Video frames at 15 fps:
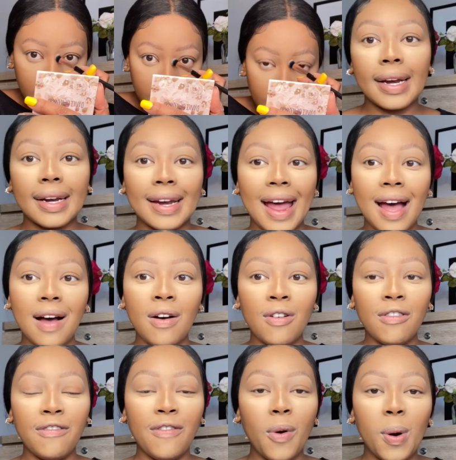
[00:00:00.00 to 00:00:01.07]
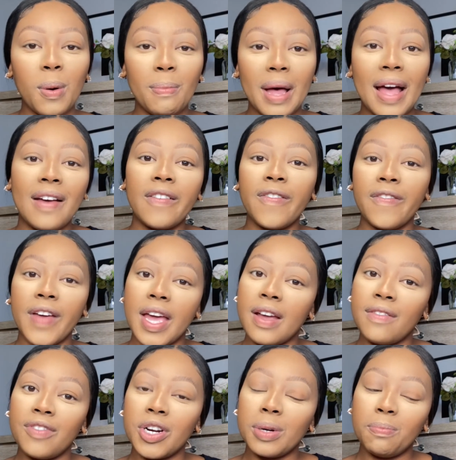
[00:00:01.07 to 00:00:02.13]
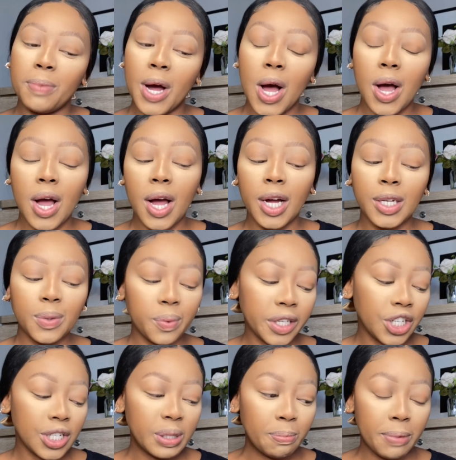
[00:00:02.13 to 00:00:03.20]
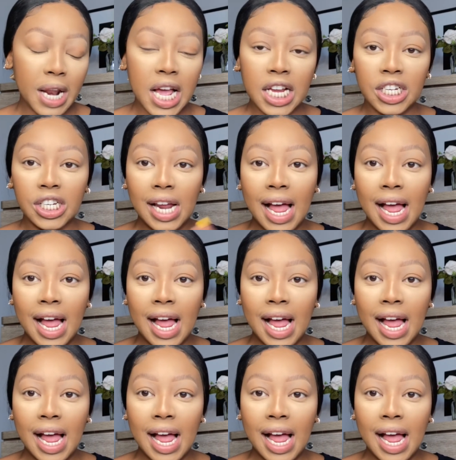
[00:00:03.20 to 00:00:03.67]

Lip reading: Now for my favorite part, which is blush.